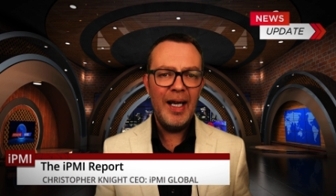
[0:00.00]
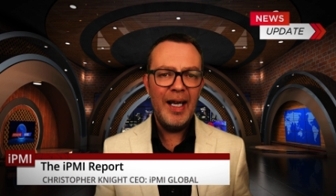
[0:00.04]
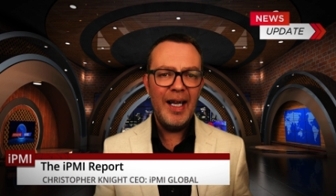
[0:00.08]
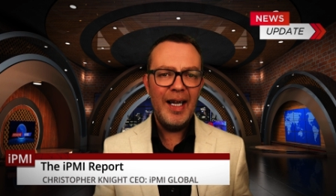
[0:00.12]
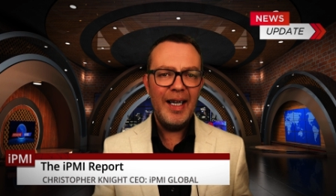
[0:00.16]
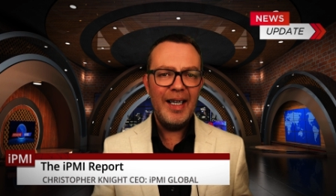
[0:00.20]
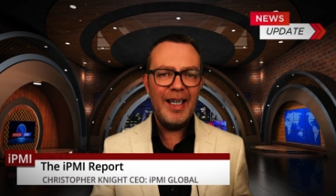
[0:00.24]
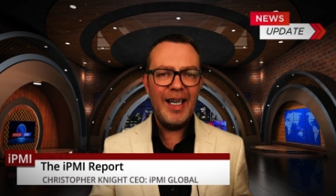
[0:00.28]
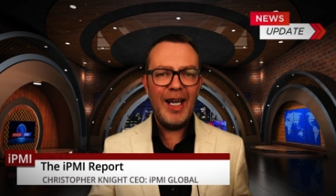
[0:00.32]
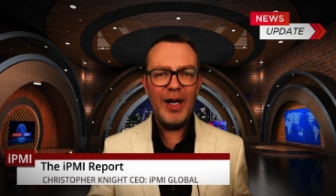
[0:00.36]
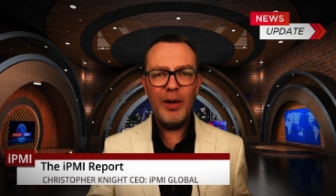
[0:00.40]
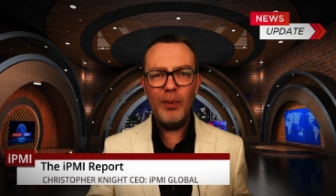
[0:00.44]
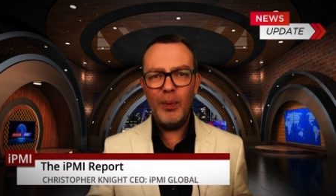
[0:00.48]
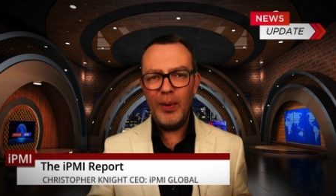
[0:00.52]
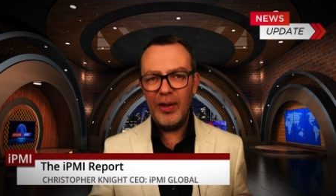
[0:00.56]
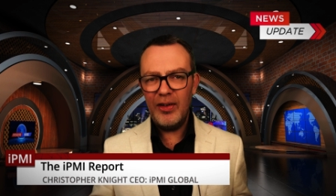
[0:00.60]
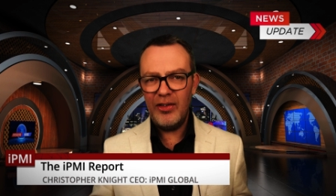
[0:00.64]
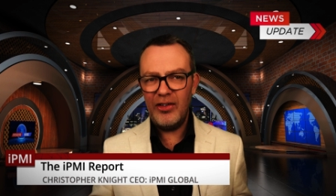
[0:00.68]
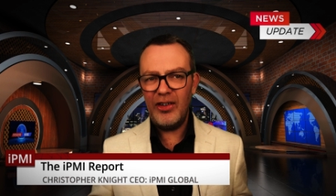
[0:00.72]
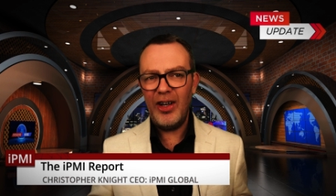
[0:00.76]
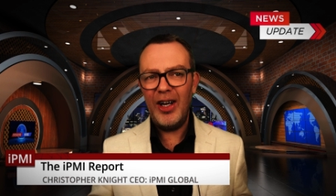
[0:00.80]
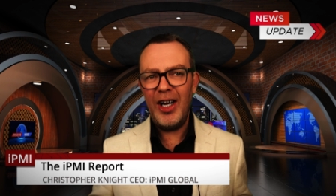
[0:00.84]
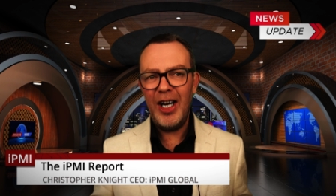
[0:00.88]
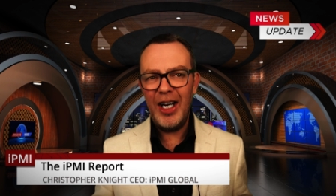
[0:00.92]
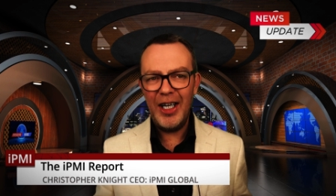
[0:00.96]
Now, once
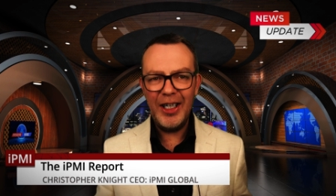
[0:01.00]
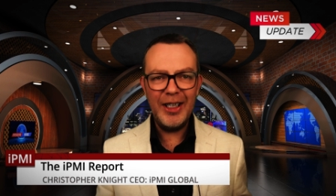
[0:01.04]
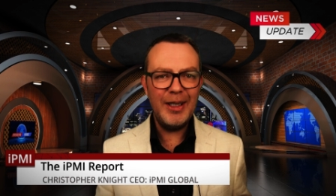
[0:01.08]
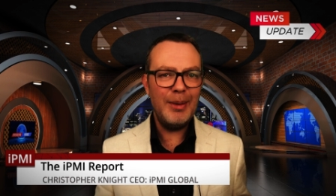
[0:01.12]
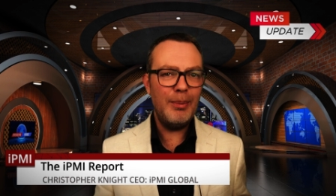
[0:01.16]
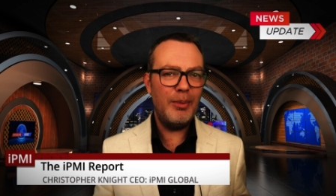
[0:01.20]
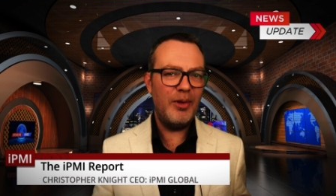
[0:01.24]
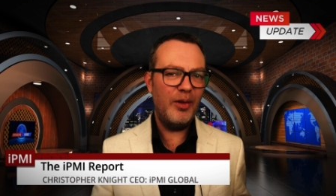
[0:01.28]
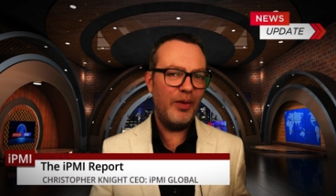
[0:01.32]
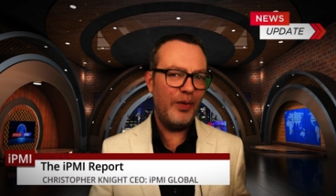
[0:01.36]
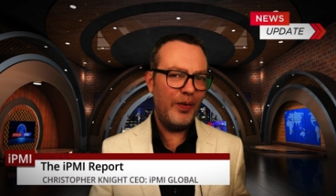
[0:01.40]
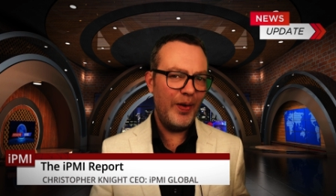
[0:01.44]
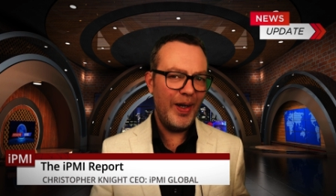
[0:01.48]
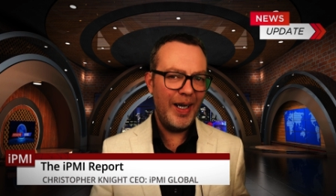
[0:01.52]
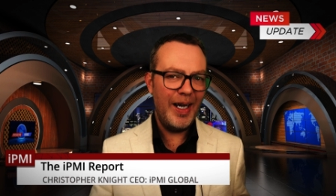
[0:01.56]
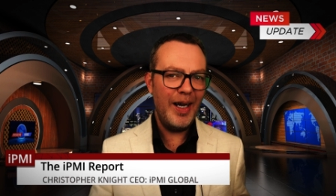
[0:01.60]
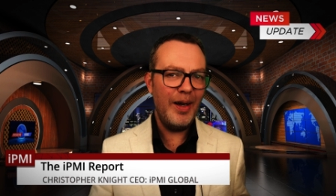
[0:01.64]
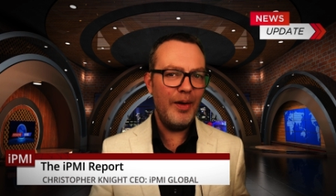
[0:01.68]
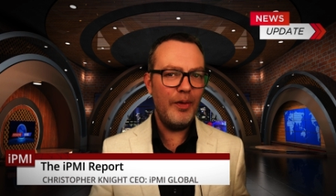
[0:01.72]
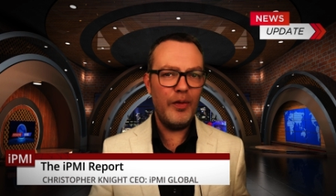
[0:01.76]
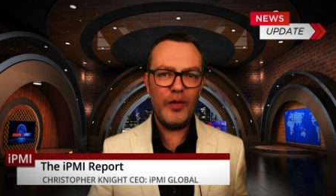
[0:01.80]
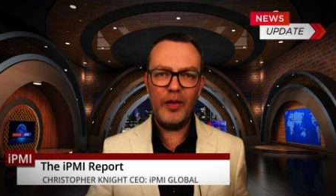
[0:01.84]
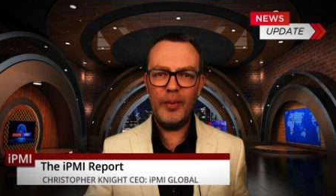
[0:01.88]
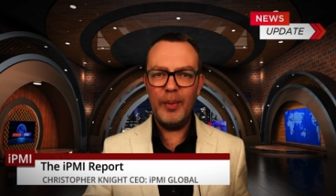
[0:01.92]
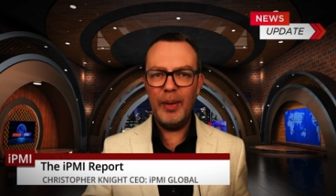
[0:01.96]
a hyped figure
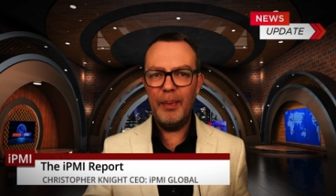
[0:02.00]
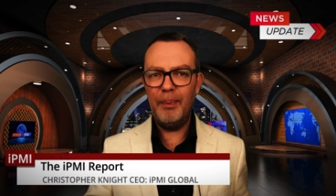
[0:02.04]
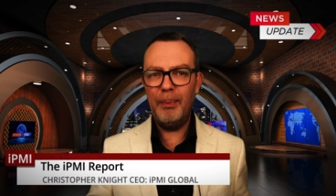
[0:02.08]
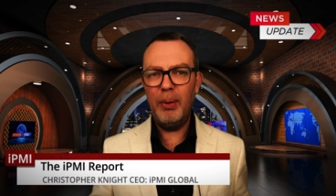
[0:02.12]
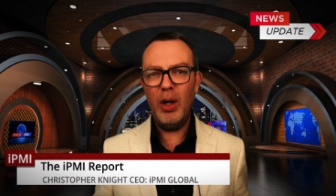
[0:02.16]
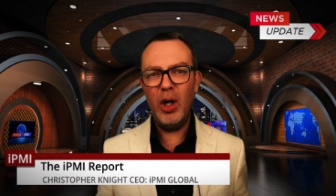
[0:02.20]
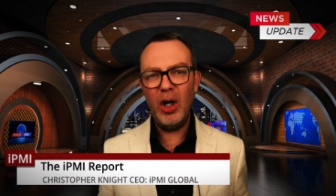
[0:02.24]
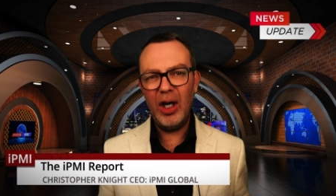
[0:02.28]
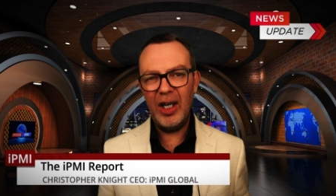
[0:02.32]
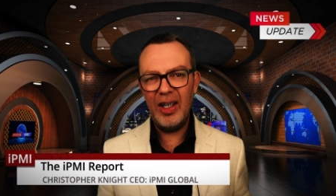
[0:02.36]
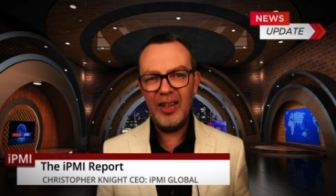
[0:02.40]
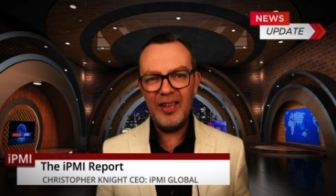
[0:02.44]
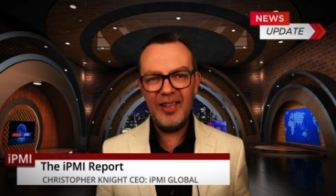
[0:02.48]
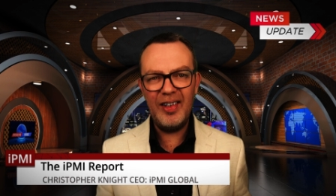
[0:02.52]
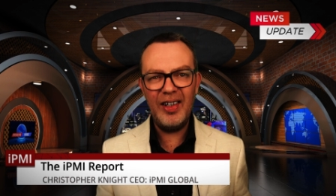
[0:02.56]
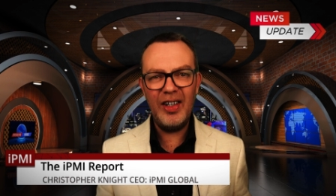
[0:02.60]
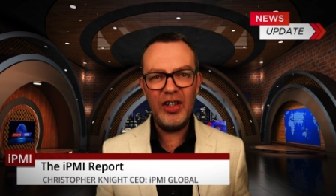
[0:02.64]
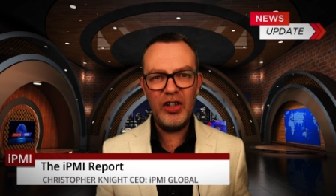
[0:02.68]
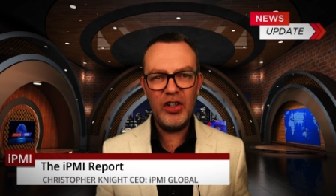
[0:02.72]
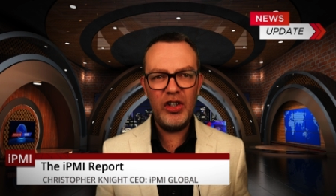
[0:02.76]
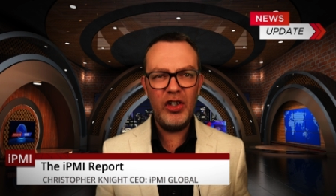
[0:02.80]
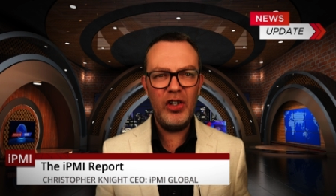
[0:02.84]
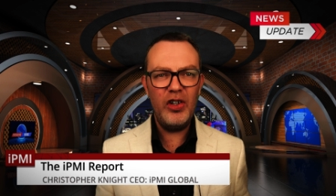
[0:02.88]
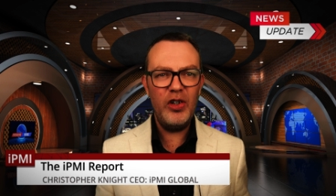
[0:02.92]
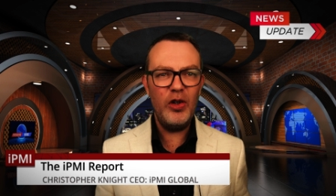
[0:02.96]
from a
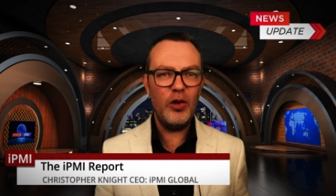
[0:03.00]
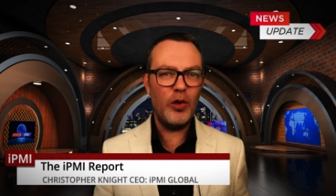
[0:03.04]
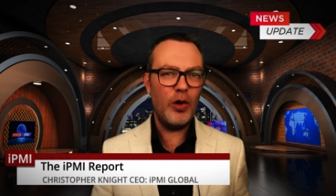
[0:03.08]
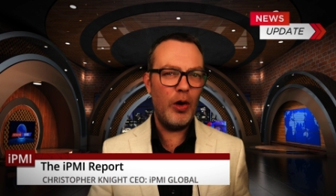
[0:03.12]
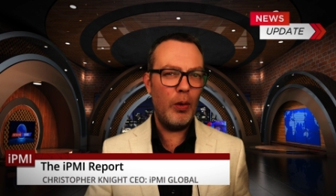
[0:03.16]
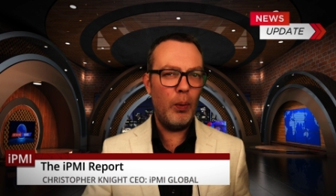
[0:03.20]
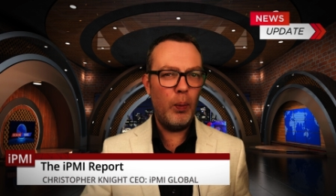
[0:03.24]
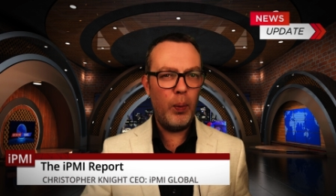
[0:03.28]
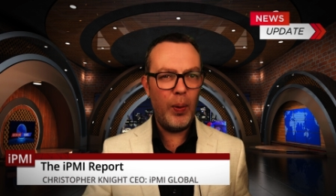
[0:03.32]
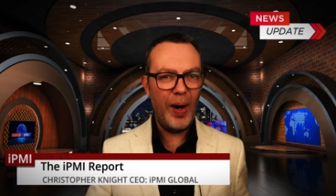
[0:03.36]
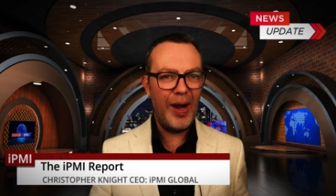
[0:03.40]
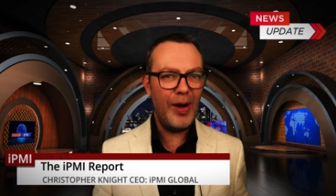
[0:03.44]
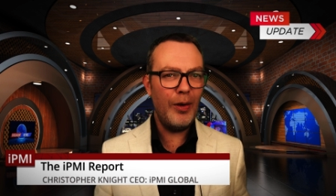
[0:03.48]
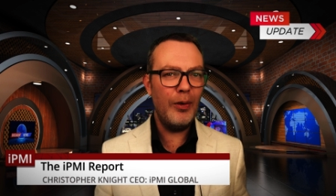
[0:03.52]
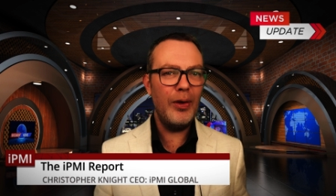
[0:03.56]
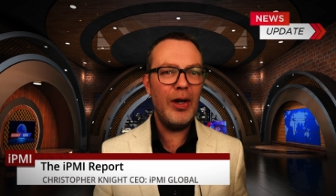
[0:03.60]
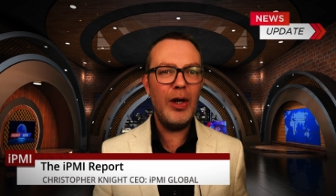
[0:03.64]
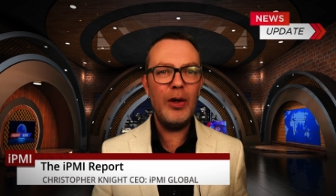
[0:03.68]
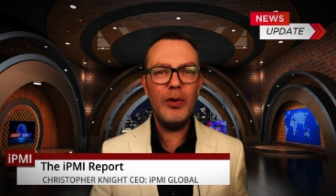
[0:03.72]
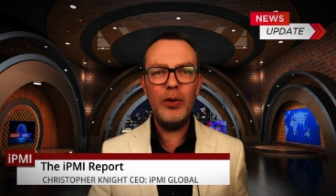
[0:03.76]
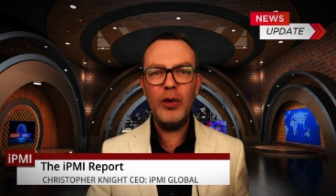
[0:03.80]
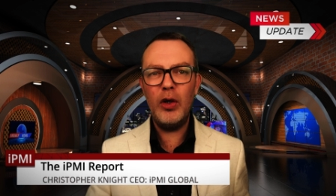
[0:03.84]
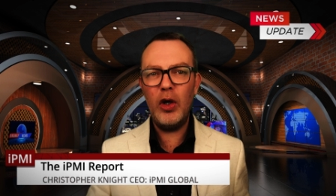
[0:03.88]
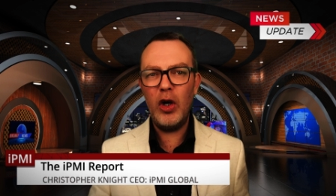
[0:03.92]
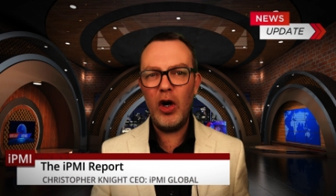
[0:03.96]
politician or a
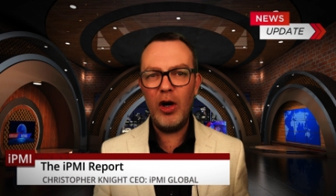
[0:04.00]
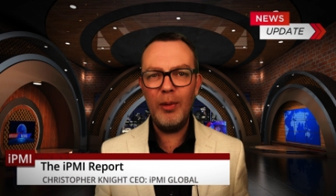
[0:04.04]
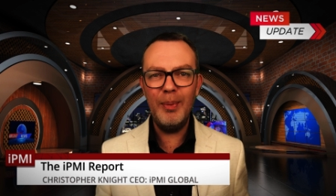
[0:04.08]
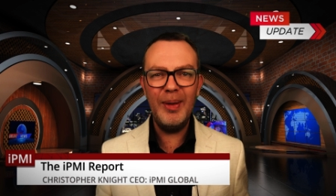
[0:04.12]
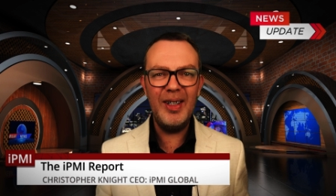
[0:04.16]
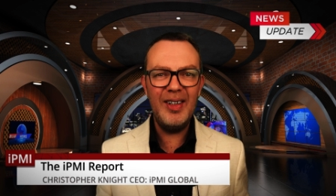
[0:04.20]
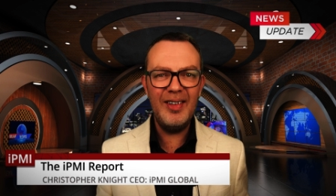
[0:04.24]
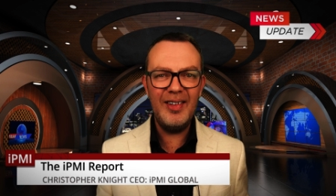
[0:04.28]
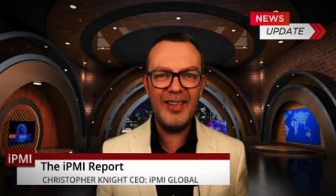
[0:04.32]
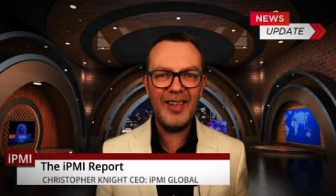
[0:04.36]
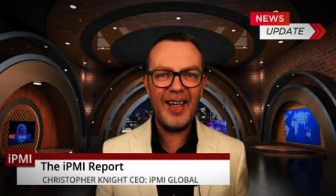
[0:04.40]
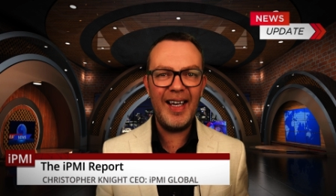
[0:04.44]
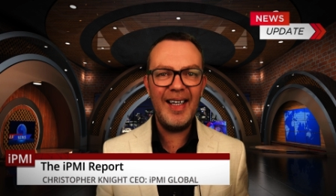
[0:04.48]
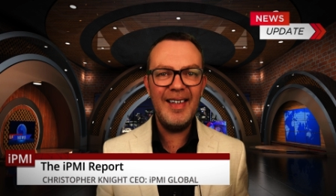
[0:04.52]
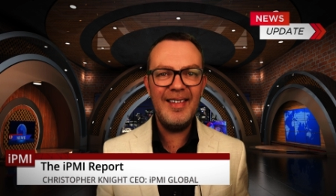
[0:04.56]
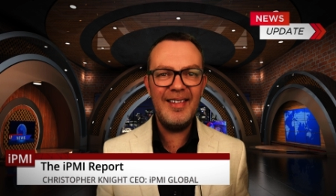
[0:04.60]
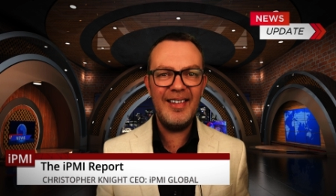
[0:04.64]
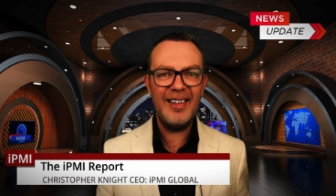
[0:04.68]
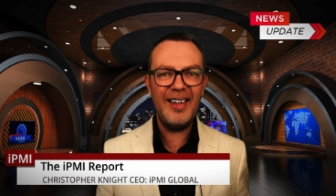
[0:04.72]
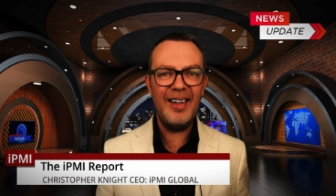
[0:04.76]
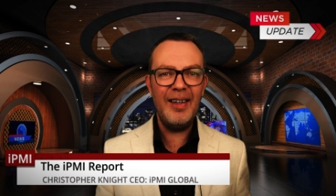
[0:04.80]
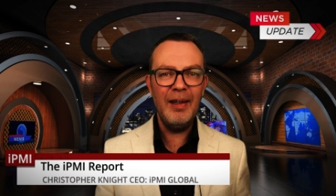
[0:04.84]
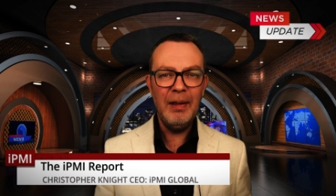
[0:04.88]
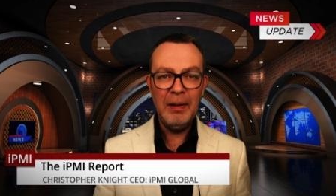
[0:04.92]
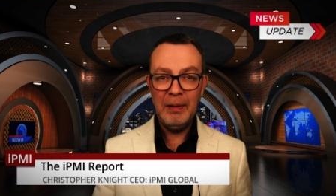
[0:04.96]
well-known commentator